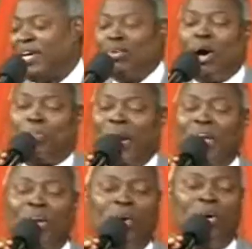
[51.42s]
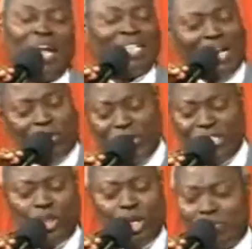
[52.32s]
I pray, Lord, that
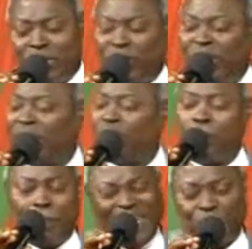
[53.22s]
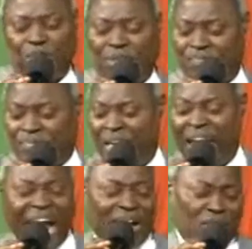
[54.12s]
according to your mercy and compassion,
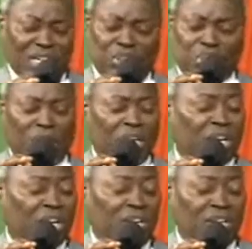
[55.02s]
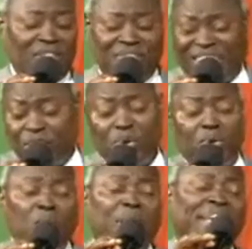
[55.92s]
According to your love by your
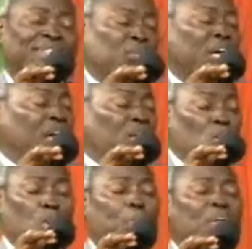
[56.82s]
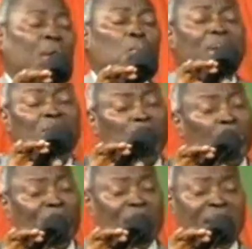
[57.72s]
grace, you open the windows
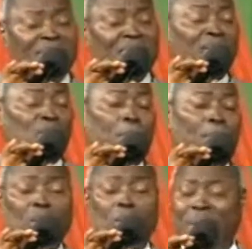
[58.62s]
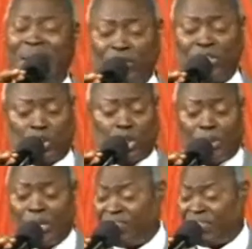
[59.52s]
of heaven and you pour your blessings
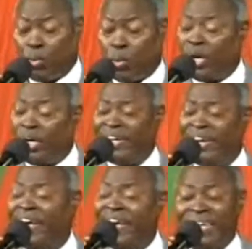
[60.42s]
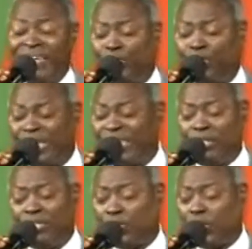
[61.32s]
upon everyone in
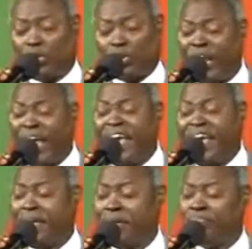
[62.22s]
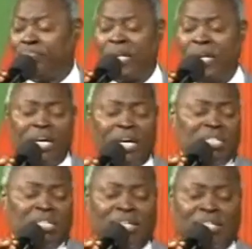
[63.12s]
Jesus' name. That